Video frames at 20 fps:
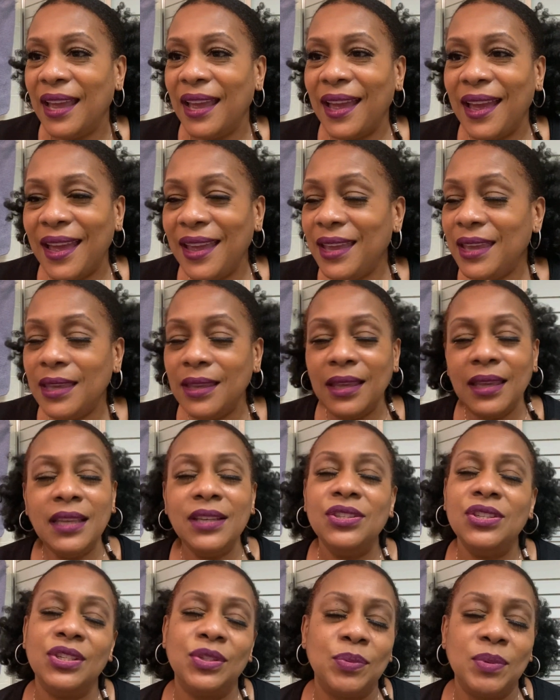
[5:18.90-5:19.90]
It, it
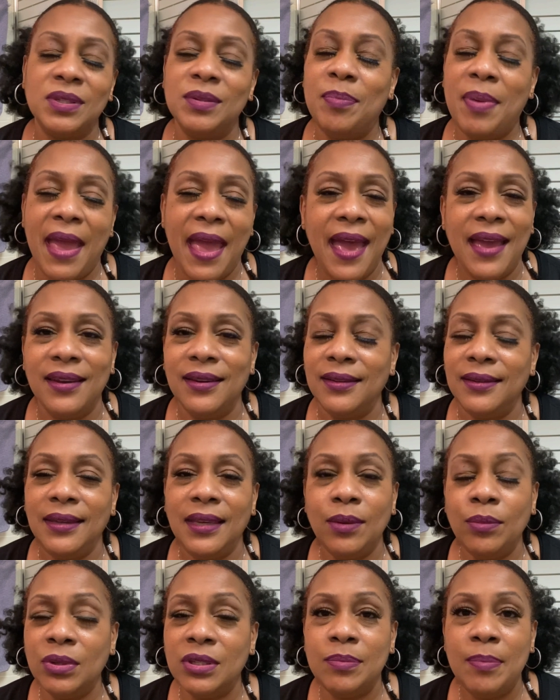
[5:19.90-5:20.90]
just was bad. It
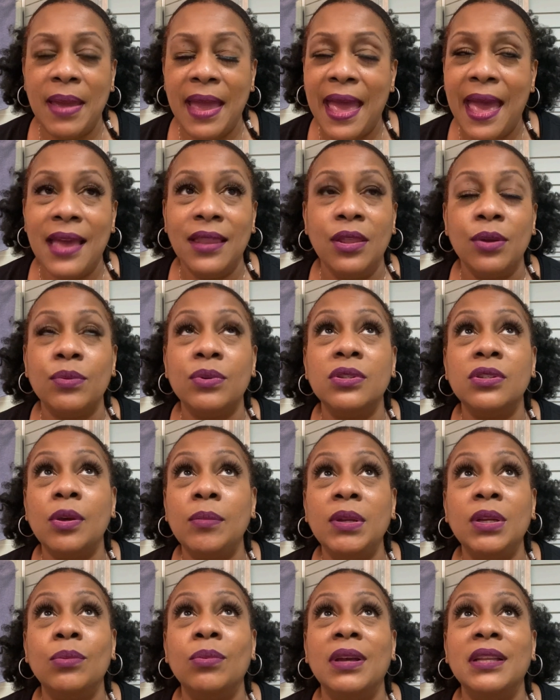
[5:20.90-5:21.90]
was bad. There were so many
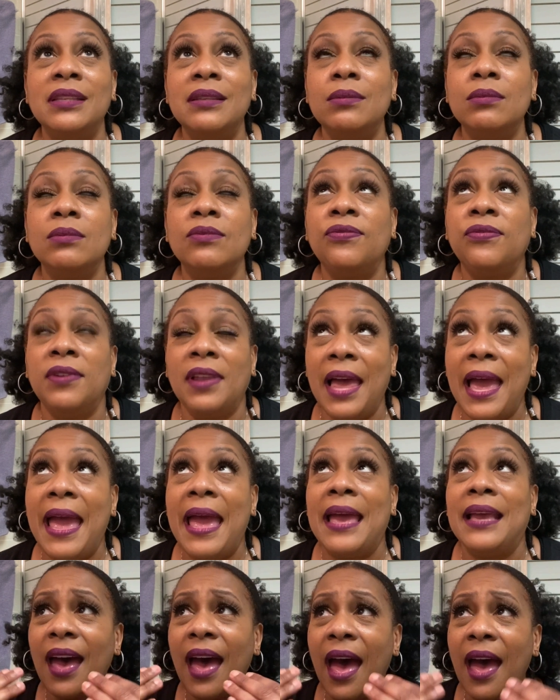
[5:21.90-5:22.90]
red
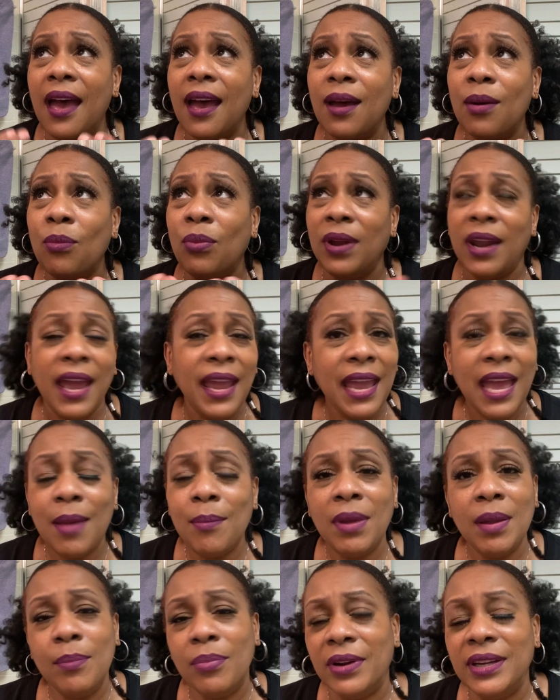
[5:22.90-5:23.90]
flags when I had my
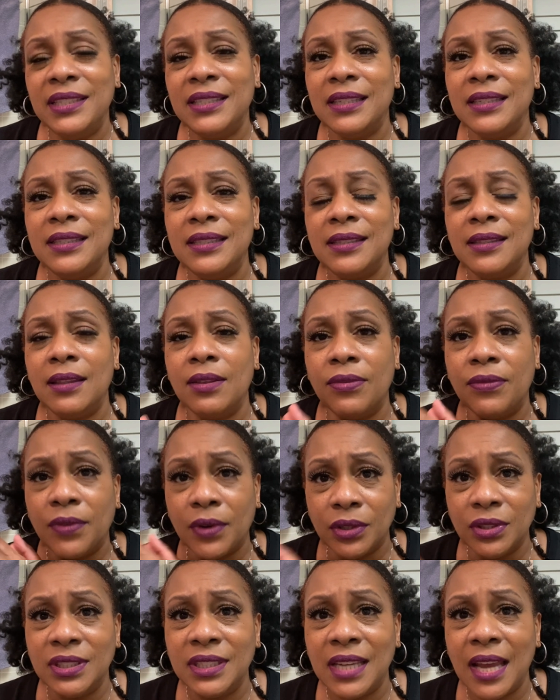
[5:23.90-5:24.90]
braces the
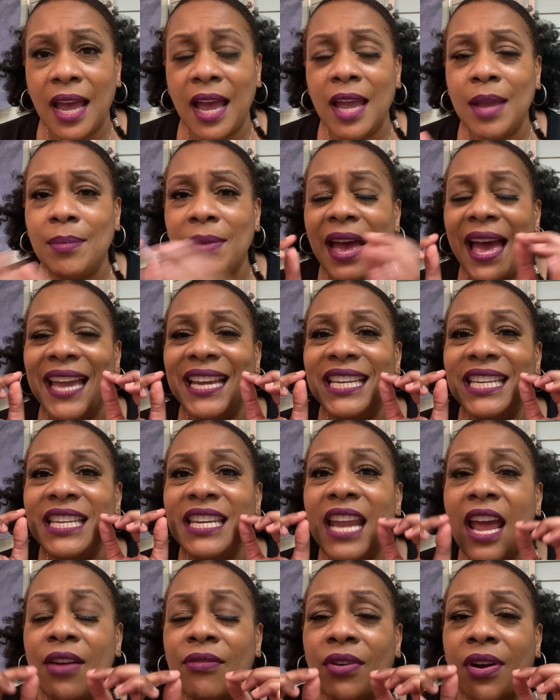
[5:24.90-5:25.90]
first time, I
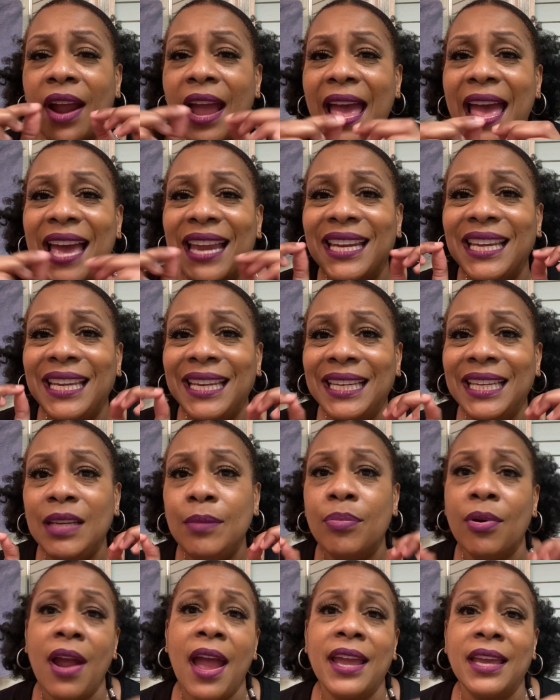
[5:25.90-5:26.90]
never had any
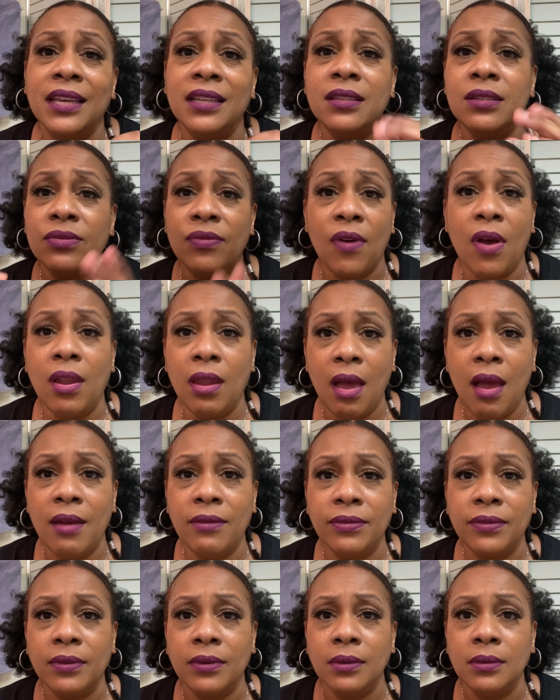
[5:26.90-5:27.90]
brackets fall off.
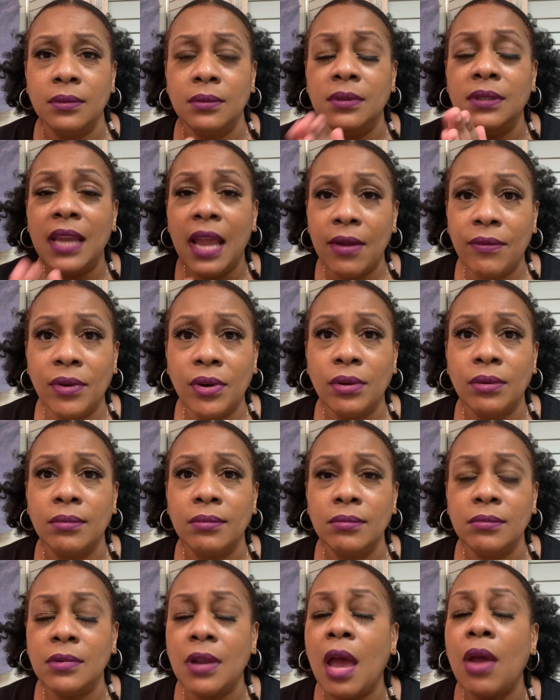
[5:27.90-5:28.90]
Never.
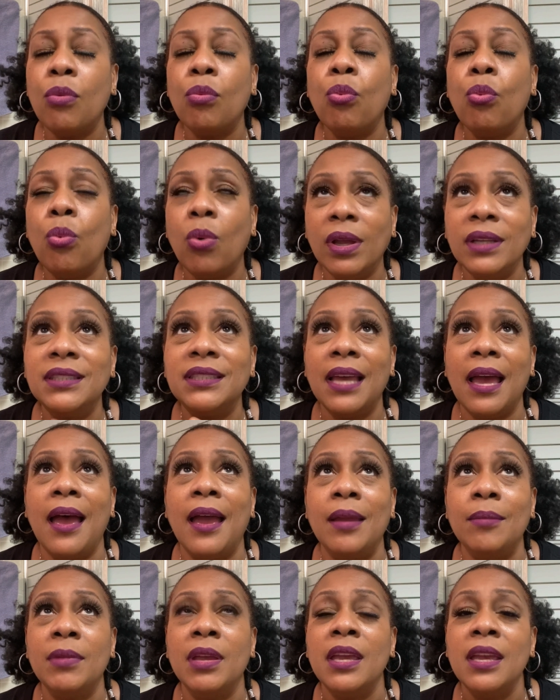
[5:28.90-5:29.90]
Not one time
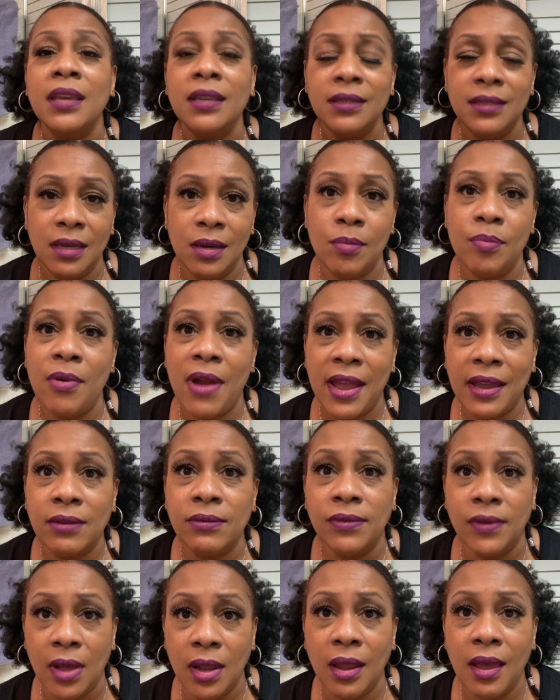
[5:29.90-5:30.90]
did a bracket
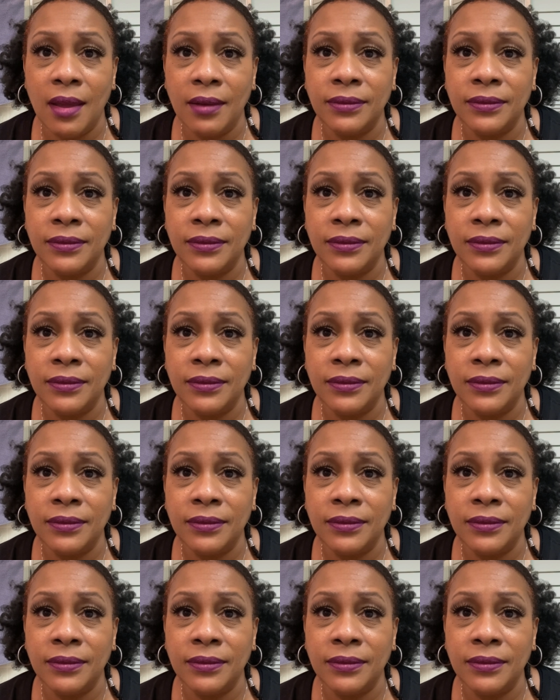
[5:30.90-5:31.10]
fall off.